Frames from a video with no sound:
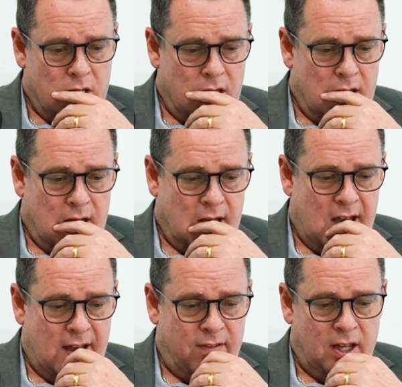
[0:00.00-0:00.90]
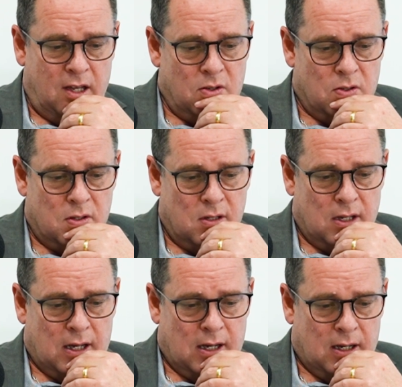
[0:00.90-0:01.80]
having
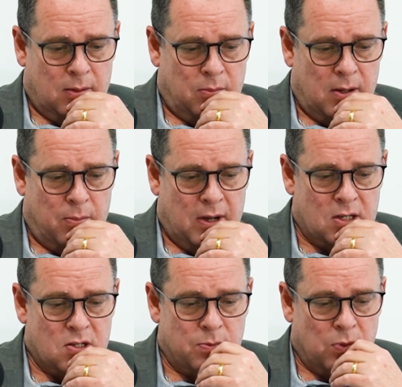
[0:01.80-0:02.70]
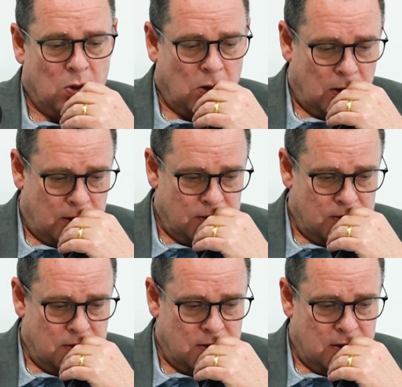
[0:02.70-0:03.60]
a much more
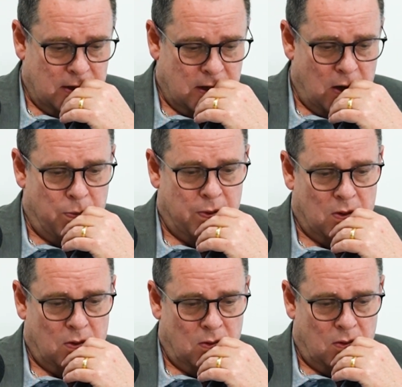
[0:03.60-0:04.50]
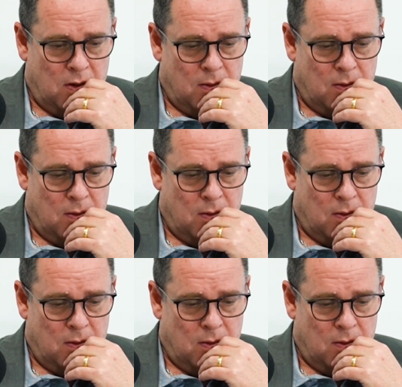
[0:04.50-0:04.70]
open